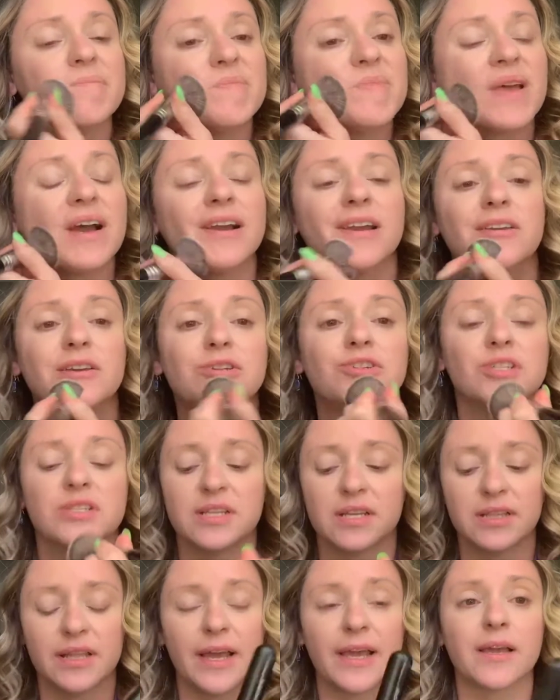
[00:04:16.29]
I
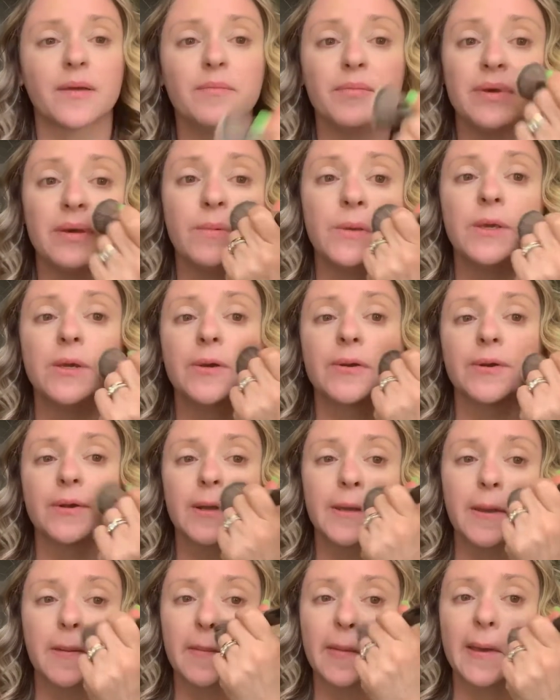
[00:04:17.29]
usually like BB
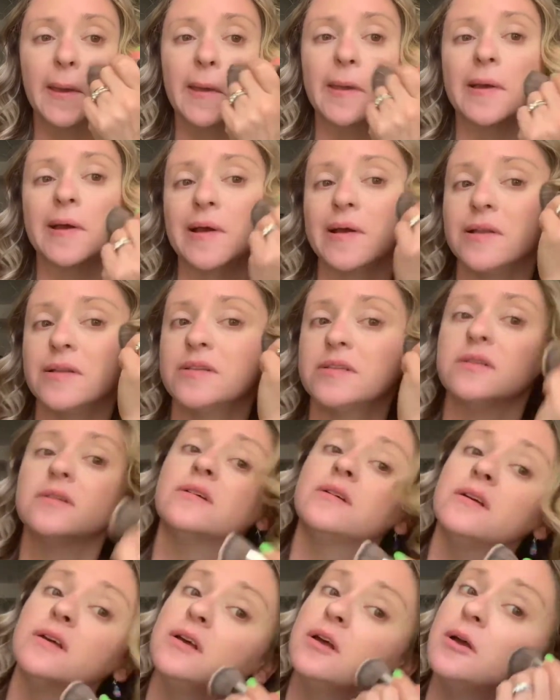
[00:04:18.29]
cream and
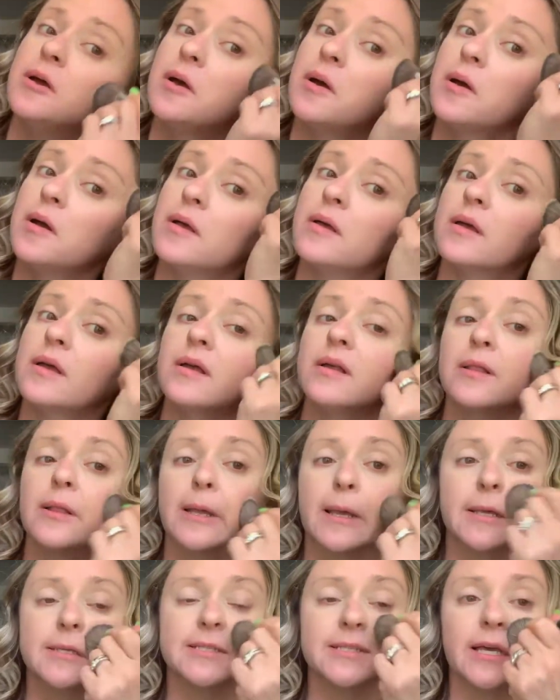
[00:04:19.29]

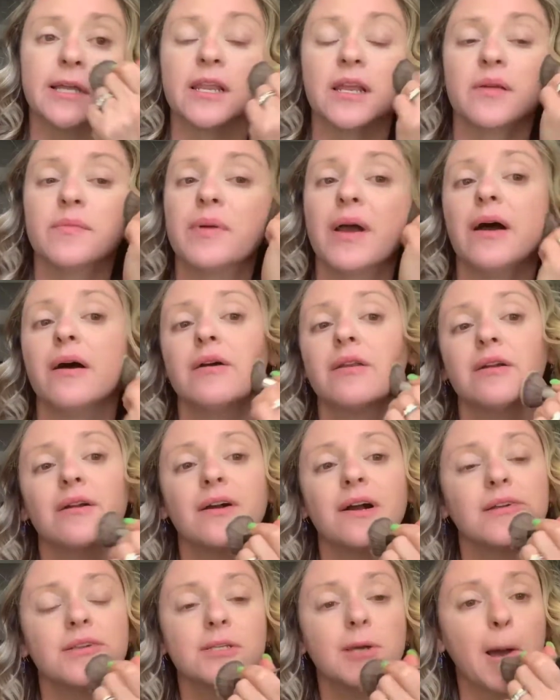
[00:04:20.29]
like a setting powder
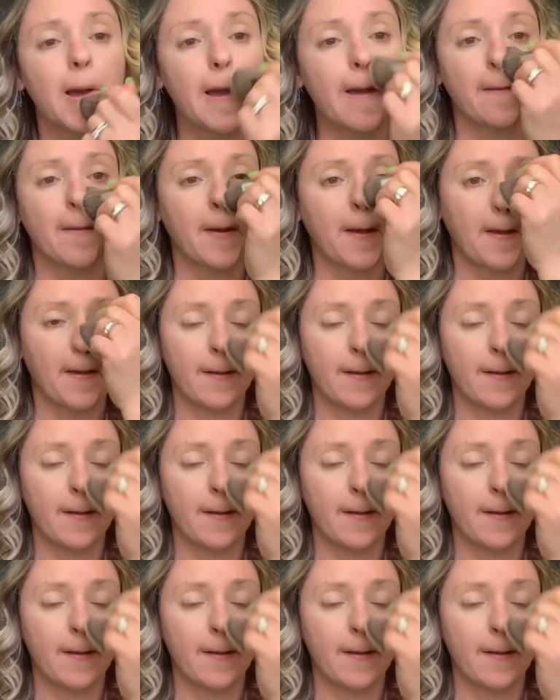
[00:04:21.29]
on top.